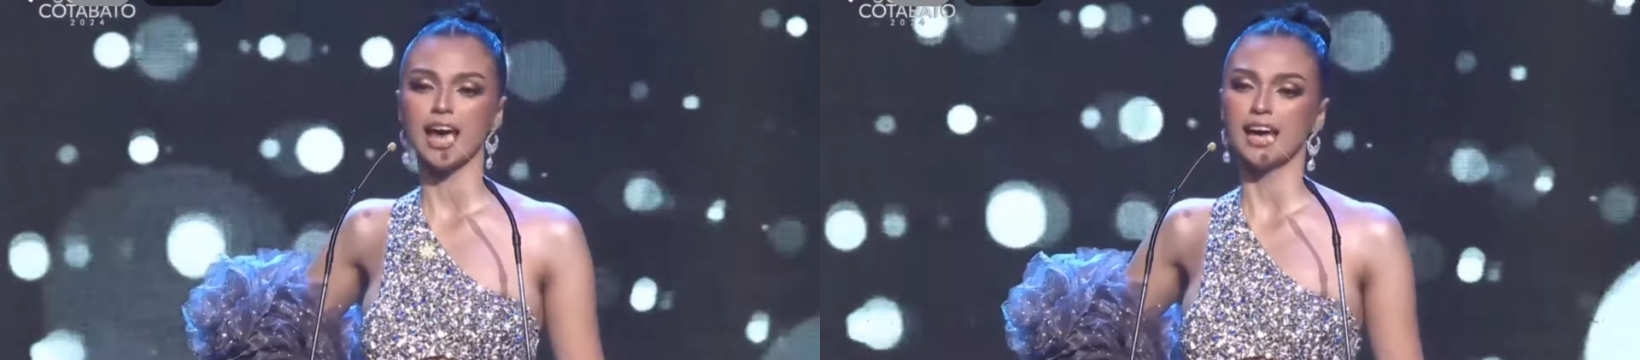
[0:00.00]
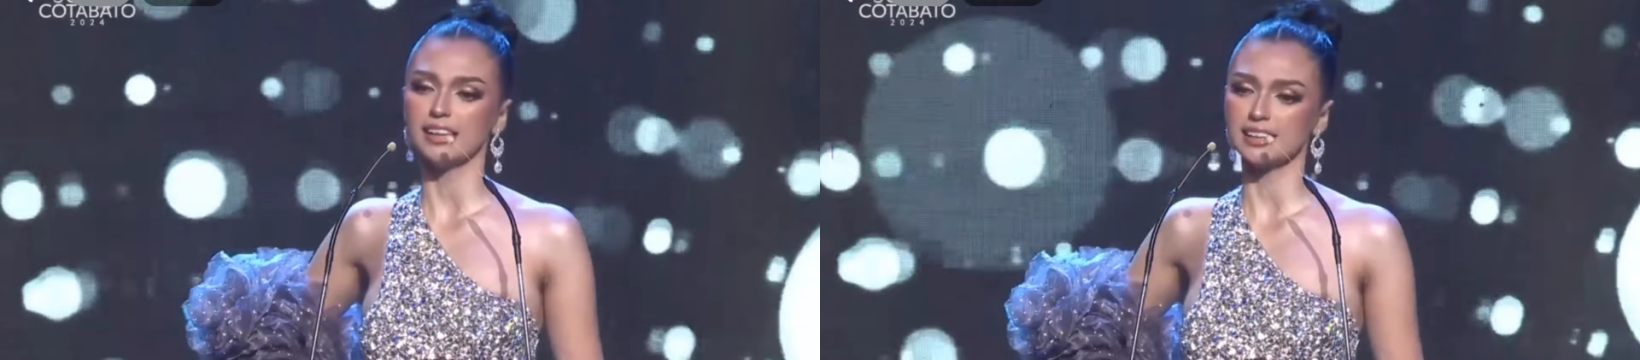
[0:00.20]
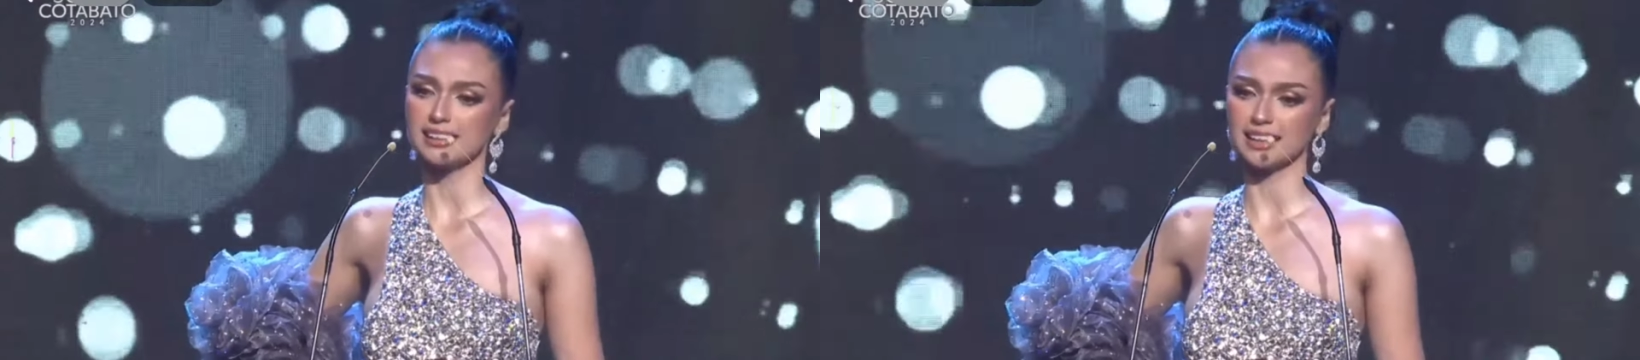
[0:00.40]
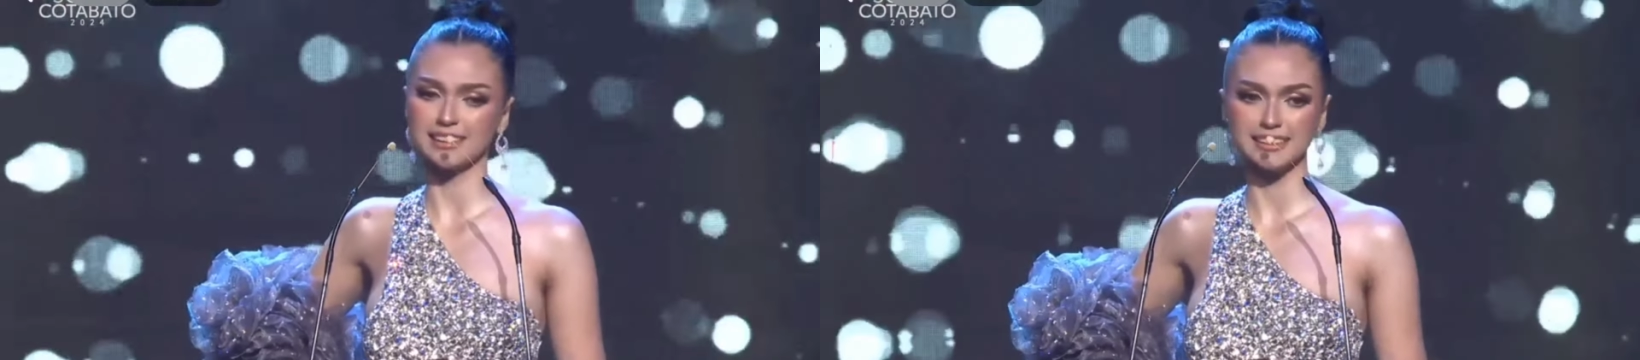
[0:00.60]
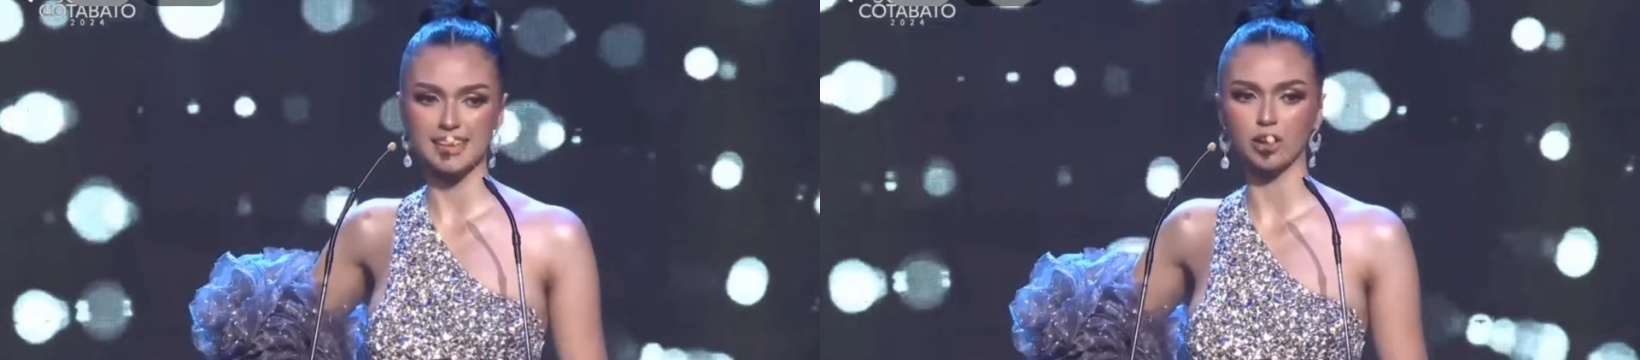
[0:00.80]
And as
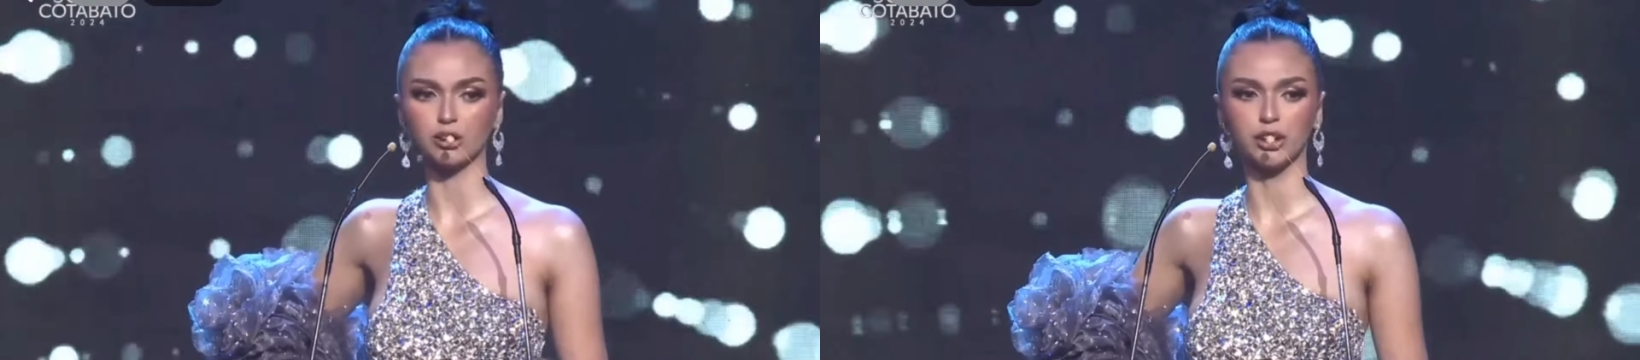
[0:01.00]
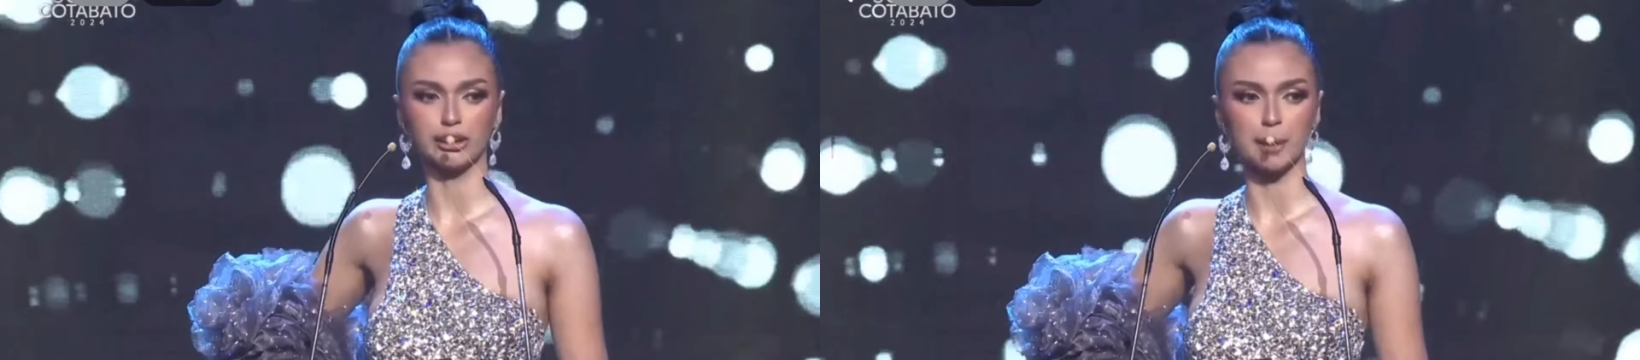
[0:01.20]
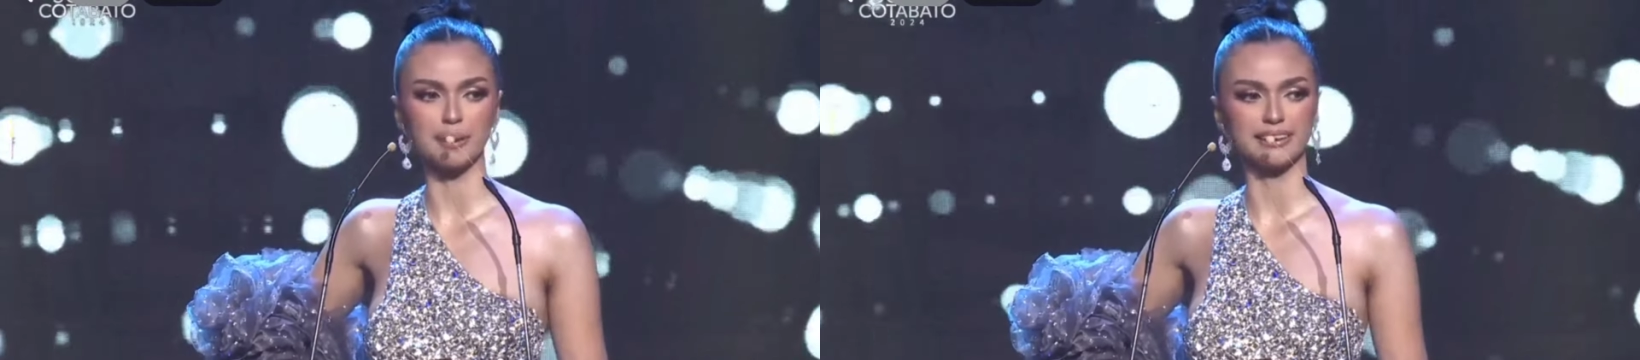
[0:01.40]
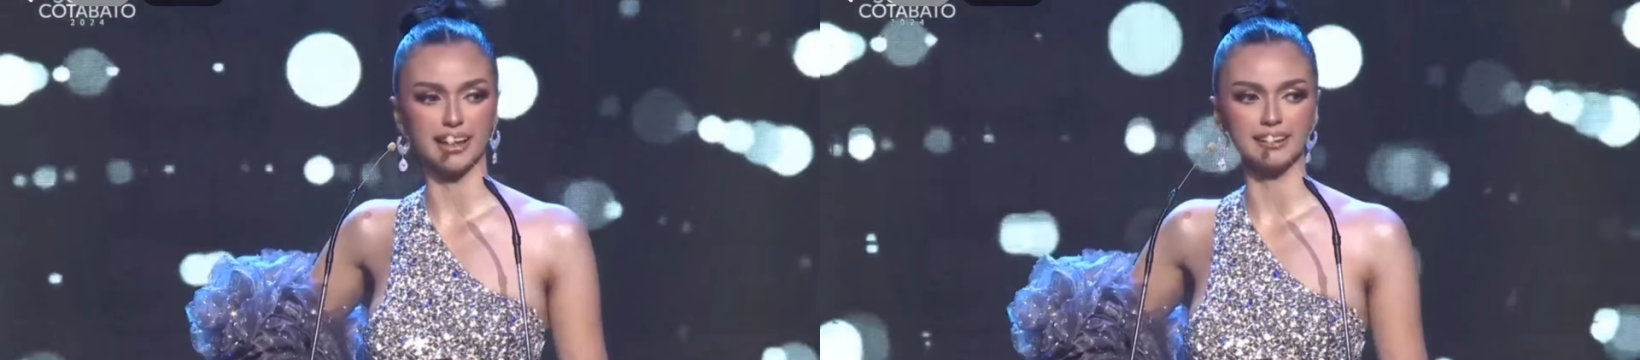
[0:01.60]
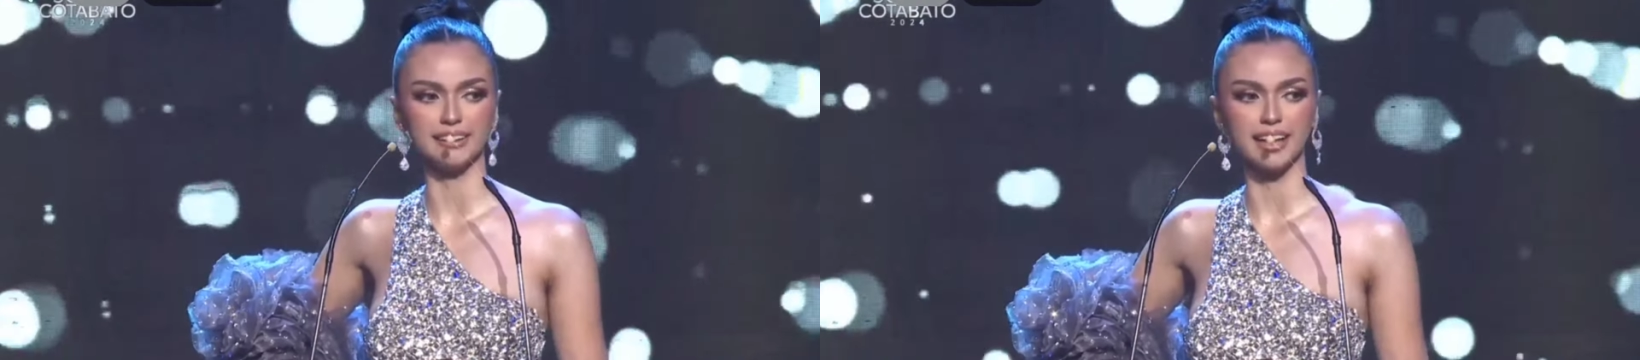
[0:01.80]
a South
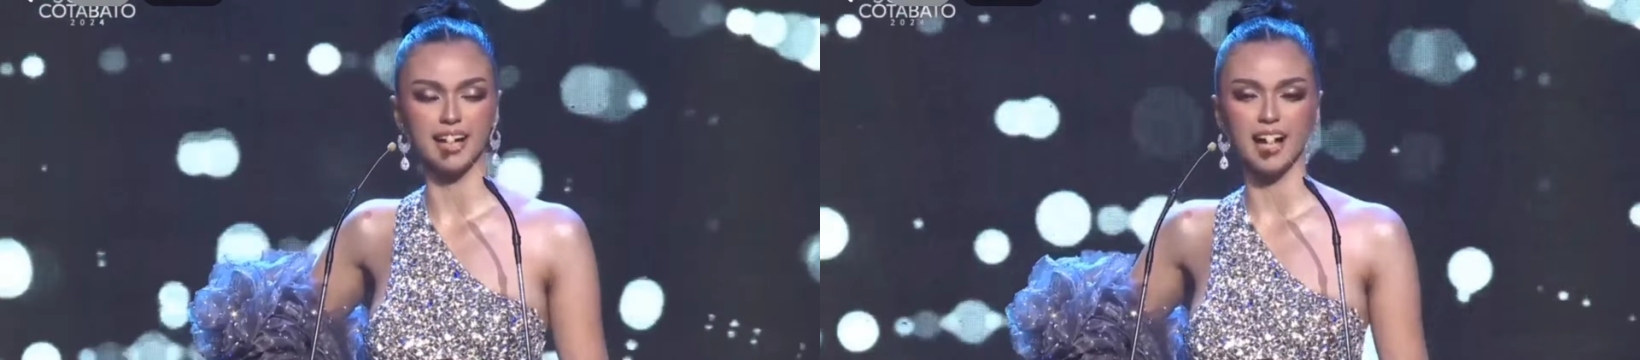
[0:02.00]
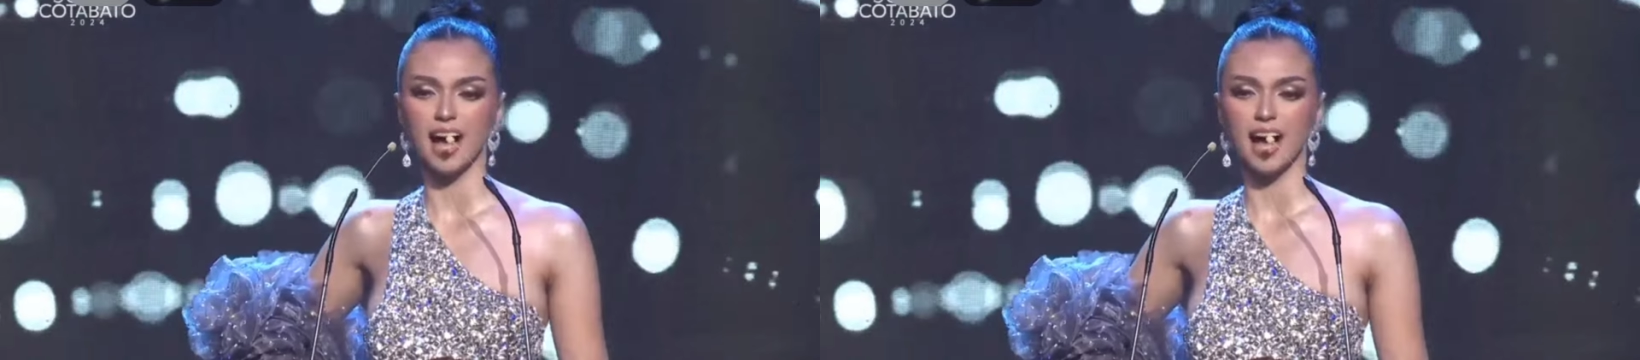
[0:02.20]
Cotabateña,